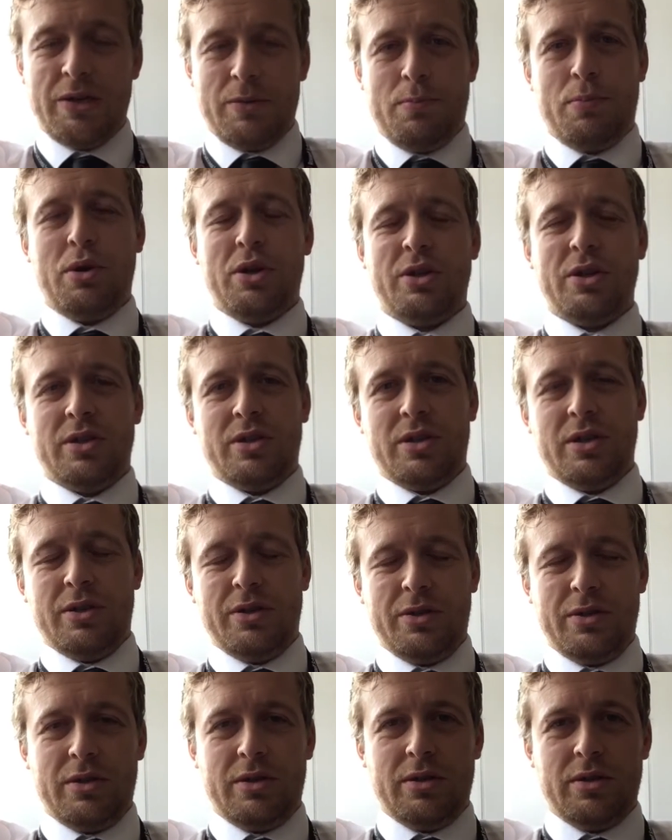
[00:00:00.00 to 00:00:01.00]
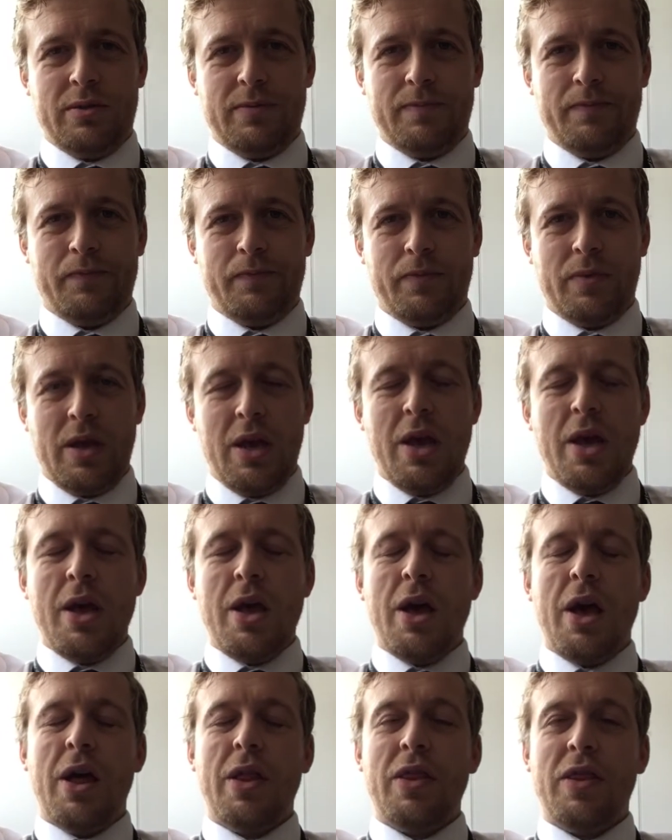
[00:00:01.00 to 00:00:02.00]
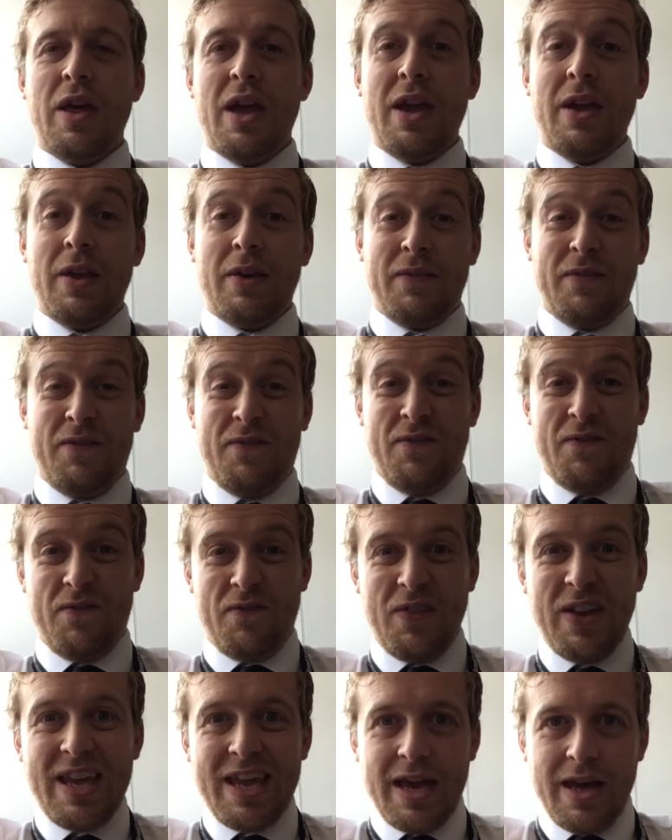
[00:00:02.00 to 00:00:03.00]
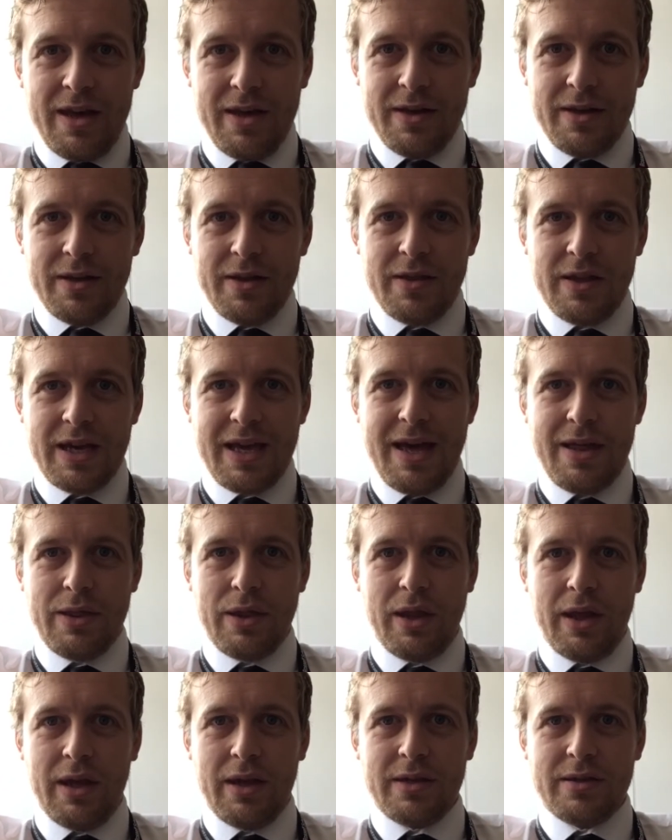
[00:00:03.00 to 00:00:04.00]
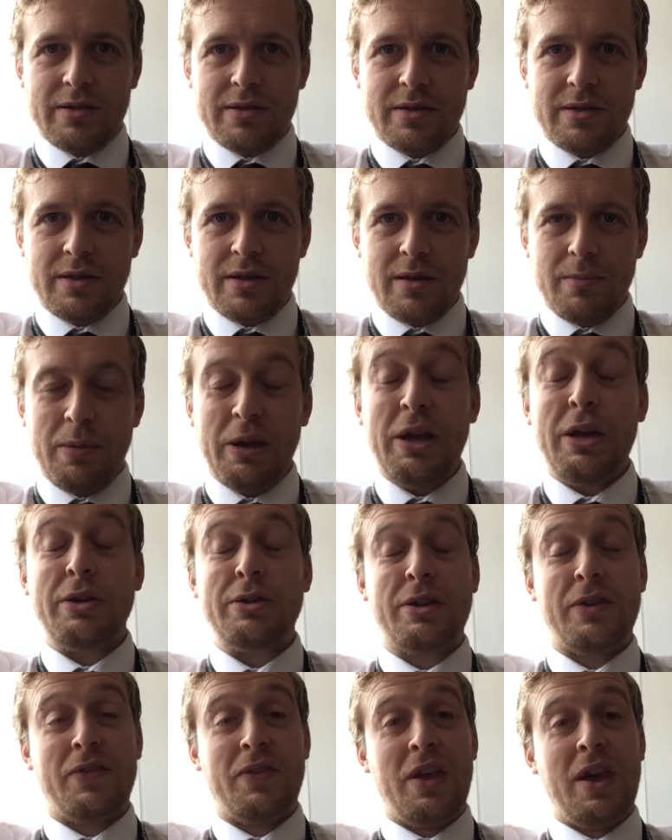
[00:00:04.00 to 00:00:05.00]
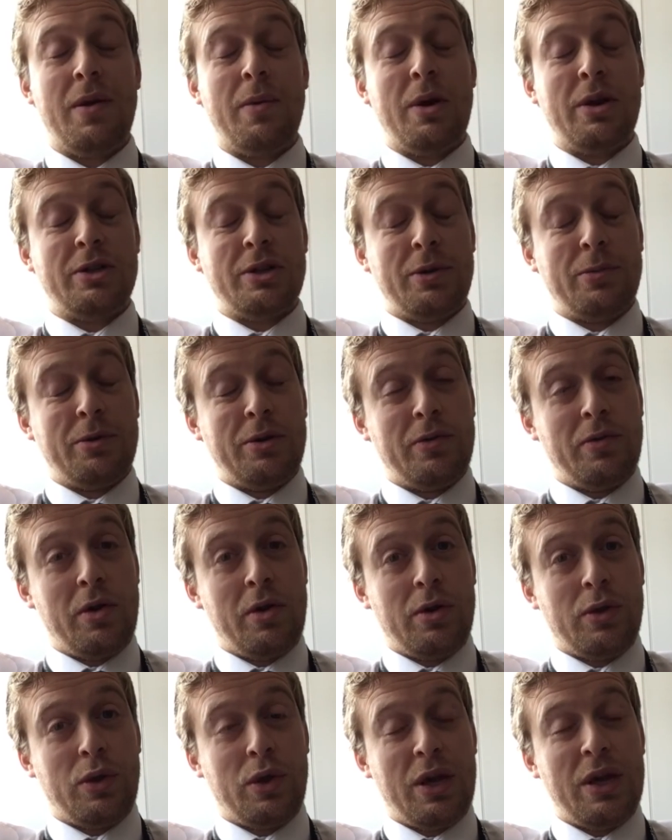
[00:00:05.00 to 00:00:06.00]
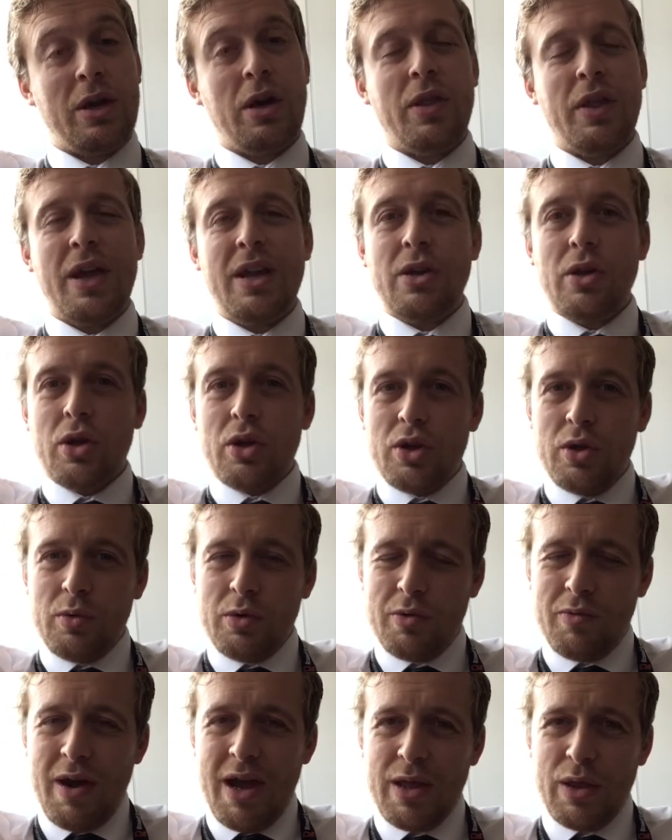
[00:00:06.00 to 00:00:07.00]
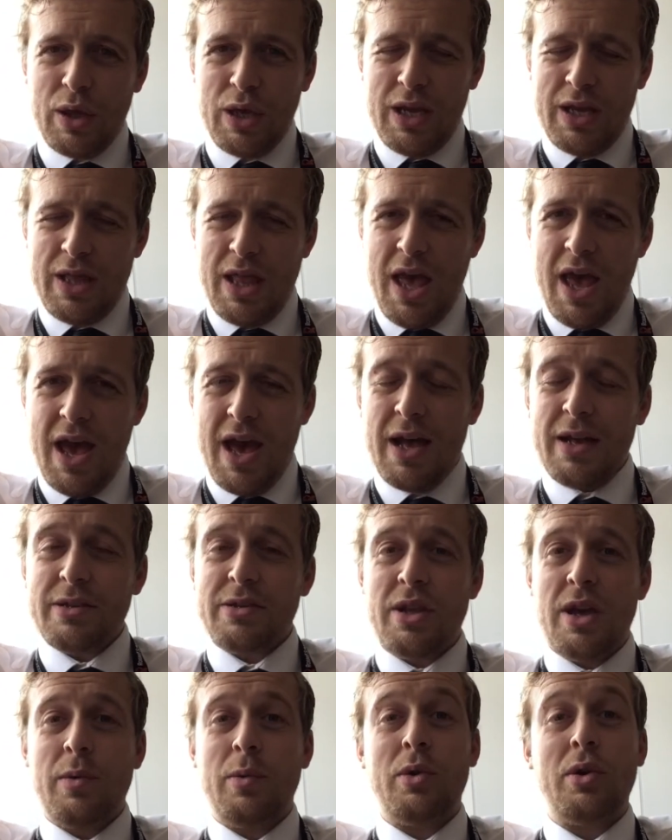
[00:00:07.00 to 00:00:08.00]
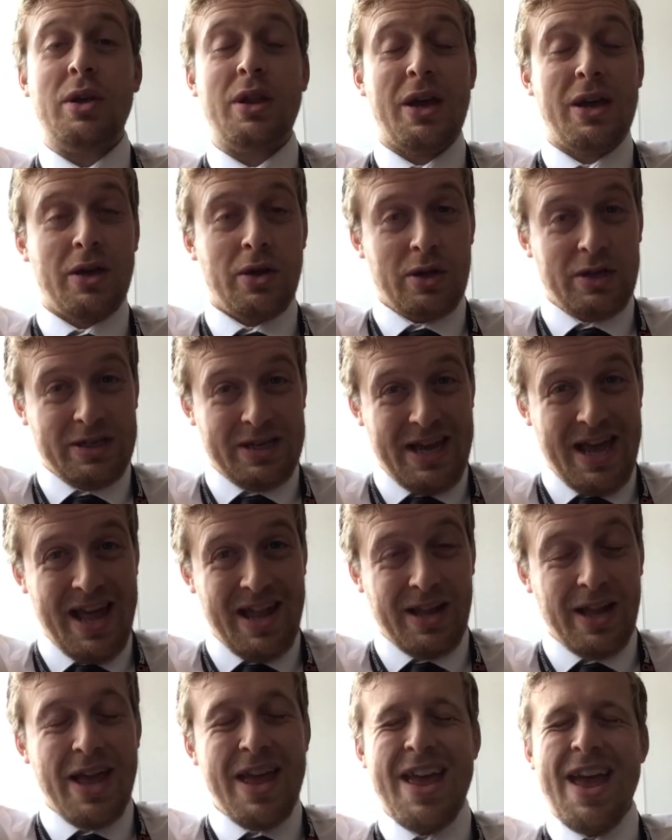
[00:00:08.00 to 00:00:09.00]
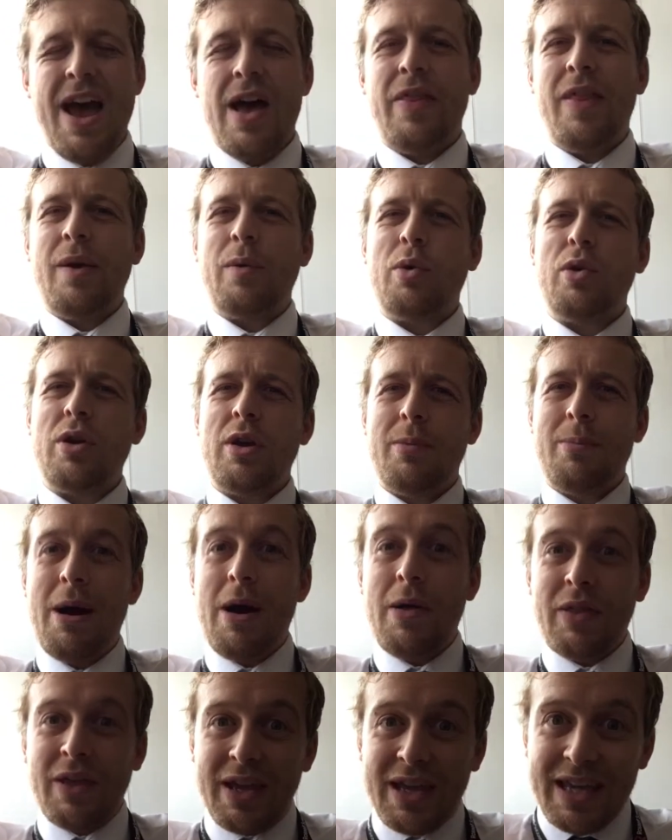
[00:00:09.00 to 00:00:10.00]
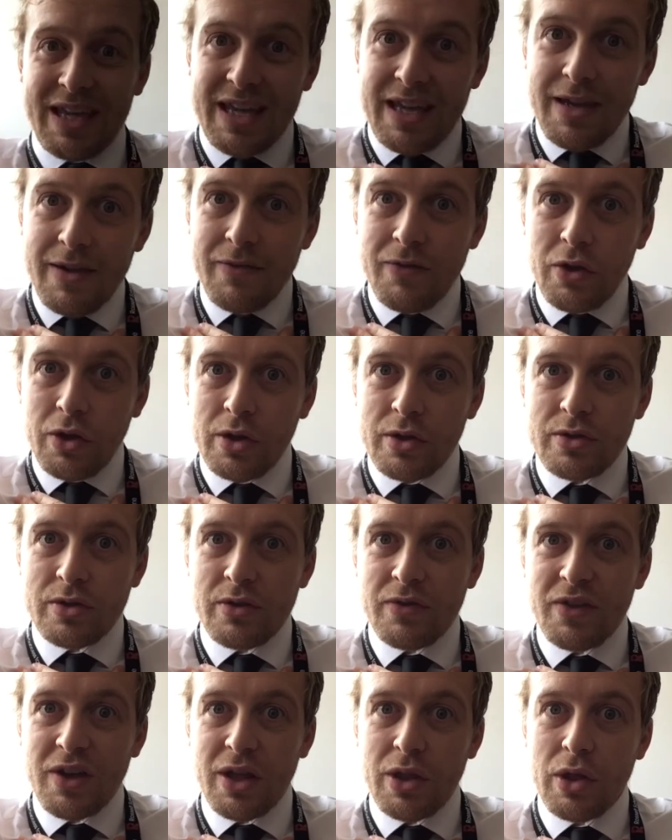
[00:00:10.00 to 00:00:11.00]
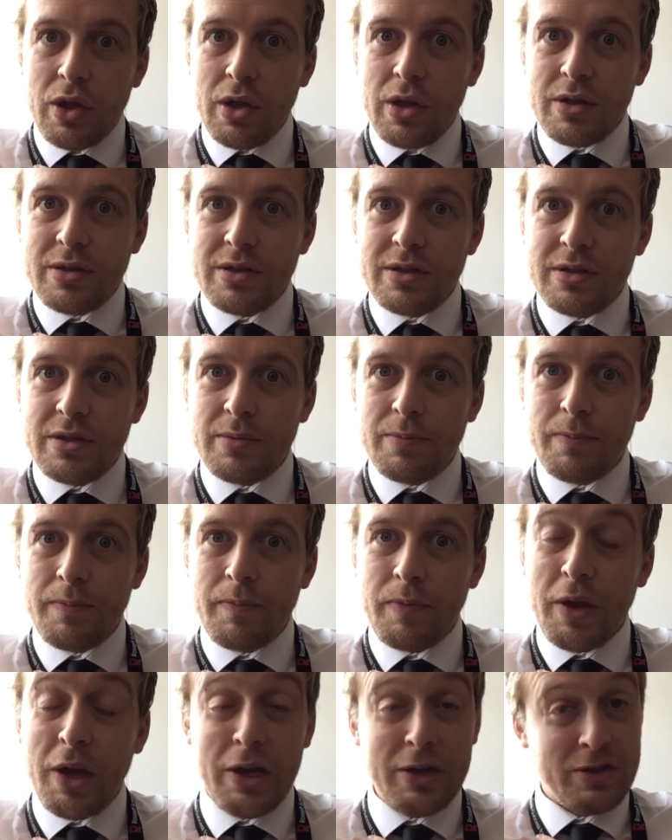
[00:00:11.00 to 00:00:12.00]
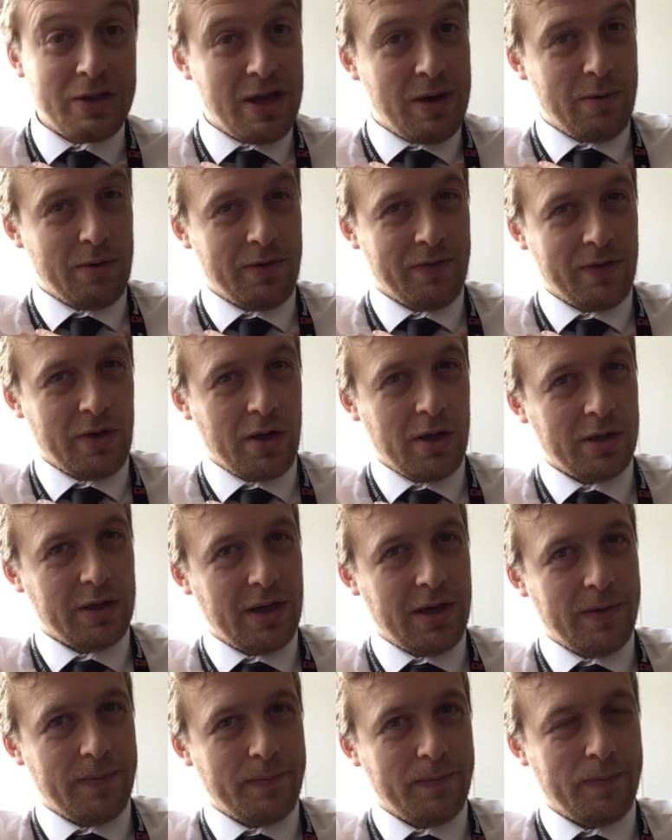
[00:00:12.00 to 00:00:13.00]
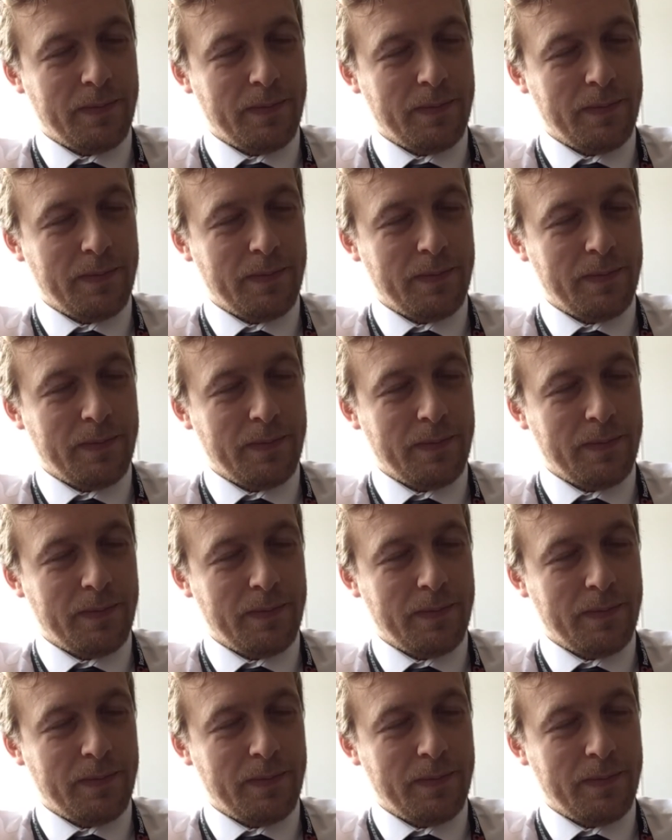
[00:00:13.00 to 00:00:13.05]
Protestants. And they fear the Catholics, because if they worship the wrong thing or they don't do the right thing in their hearts, they worry they're going to hell, and they worry about the evils of Catholicism, as they would have called it.